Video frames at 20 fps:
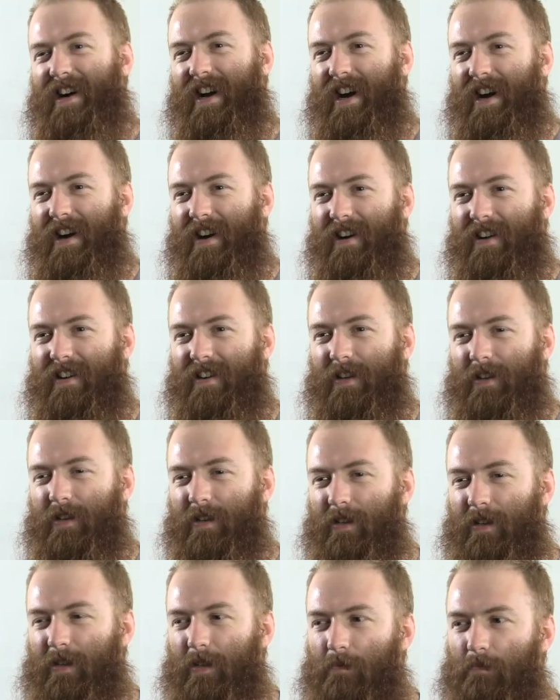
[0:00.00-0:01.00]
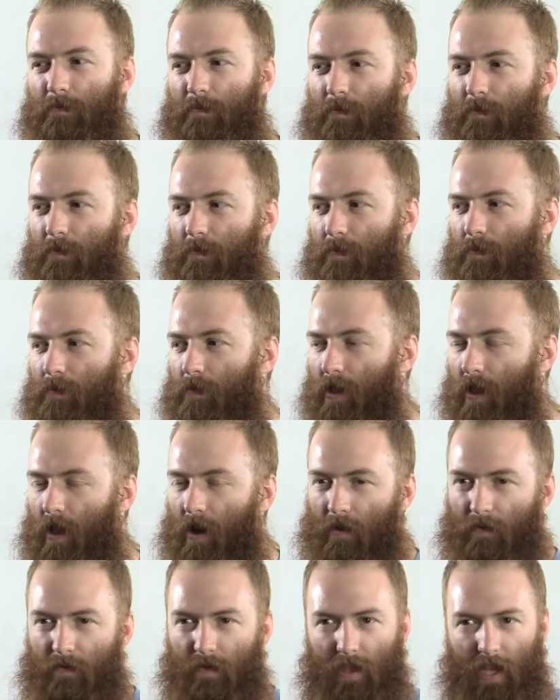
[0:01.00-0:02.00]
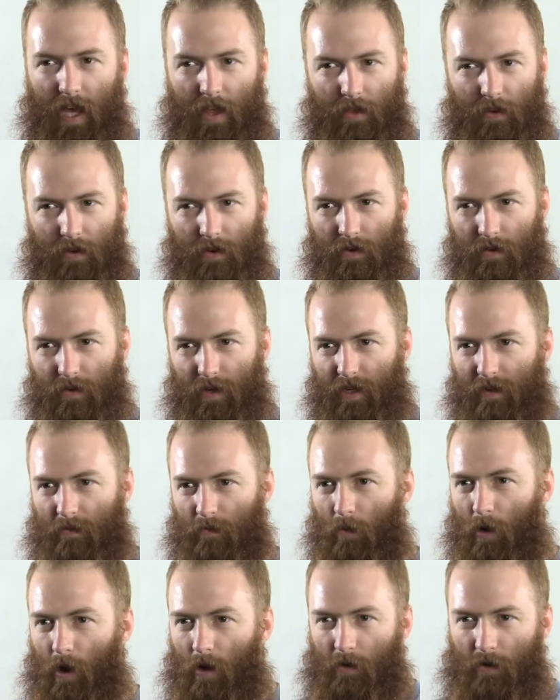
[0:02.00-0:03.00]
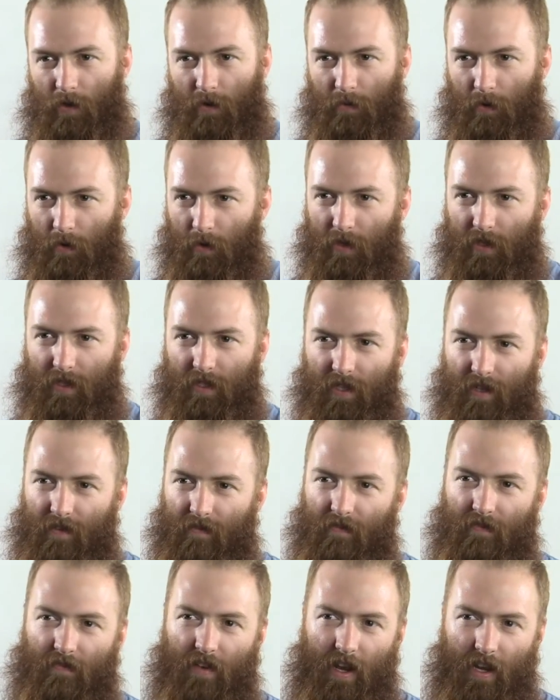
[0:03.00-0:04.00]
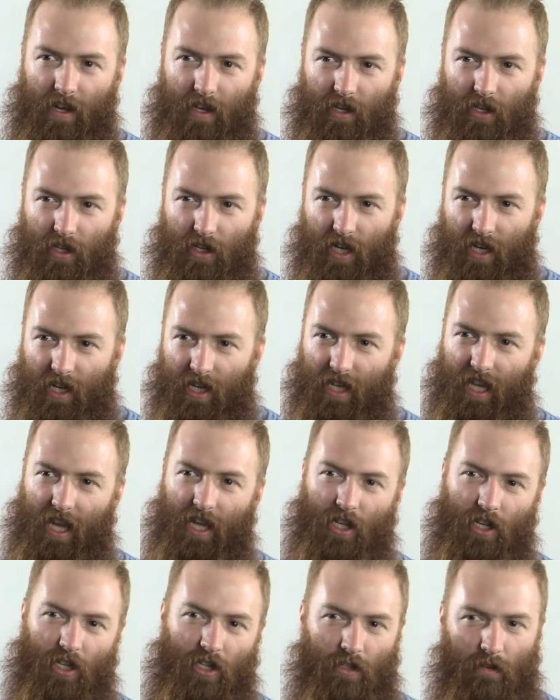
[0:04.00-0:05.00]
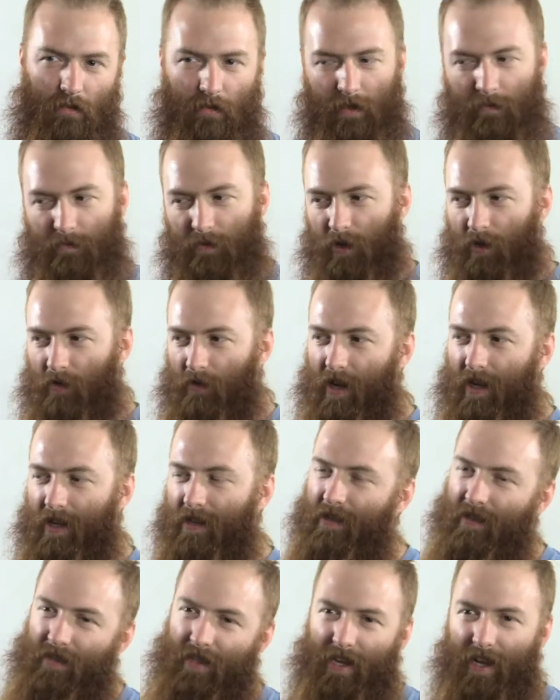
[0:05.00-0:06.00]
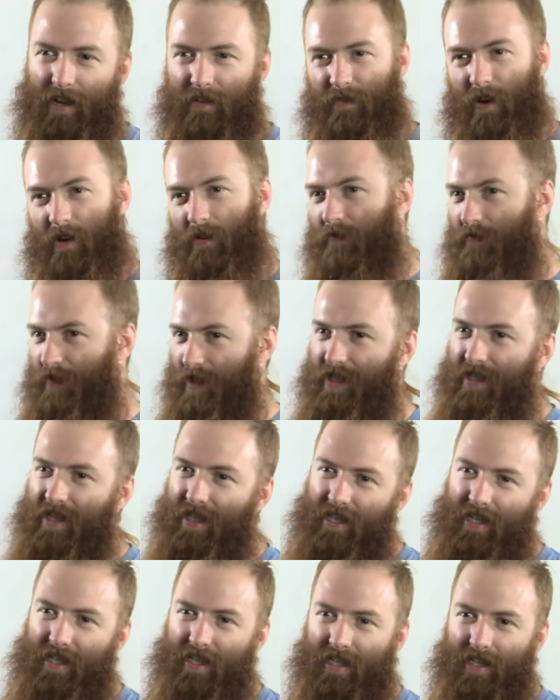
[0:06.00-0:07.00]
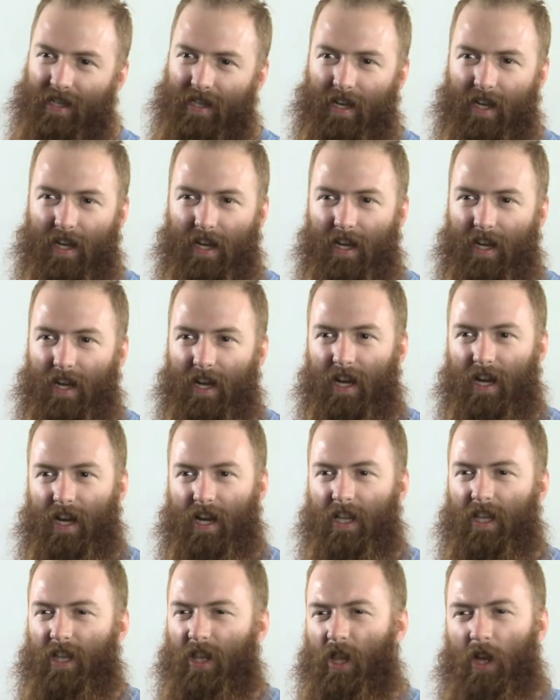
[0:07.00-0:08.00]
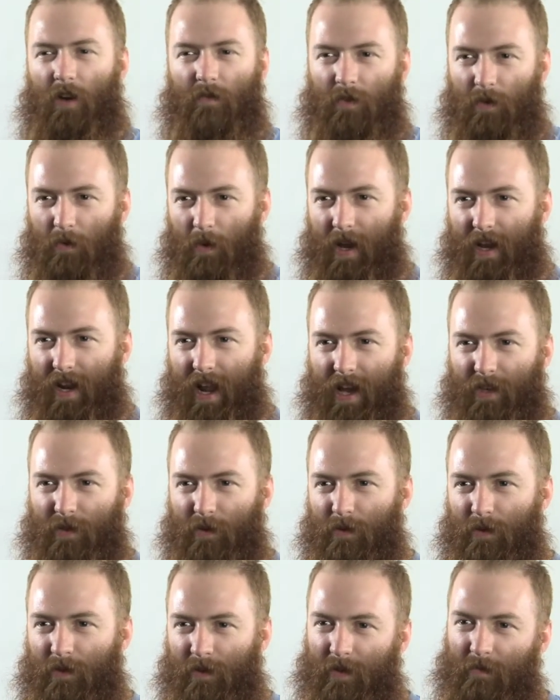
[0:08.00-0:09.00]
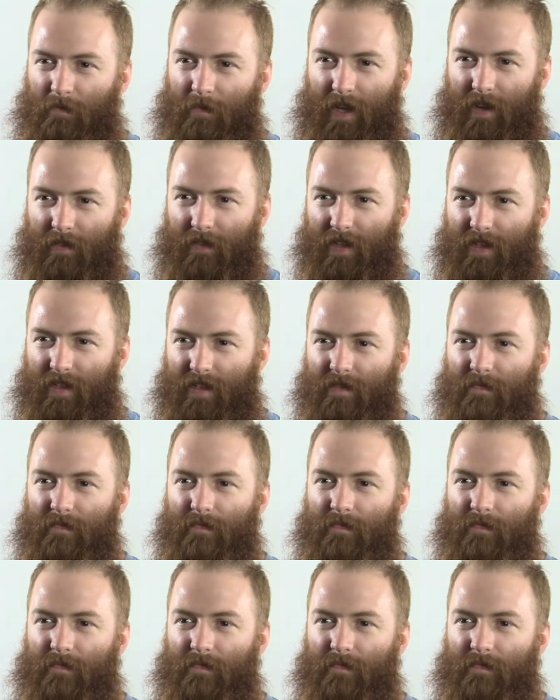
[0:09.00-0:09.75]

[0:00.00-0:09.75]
I loved leather and water sports and fetish, and that just slowly progressed. And then I found fisting and loved the way an asshole looked being fisted.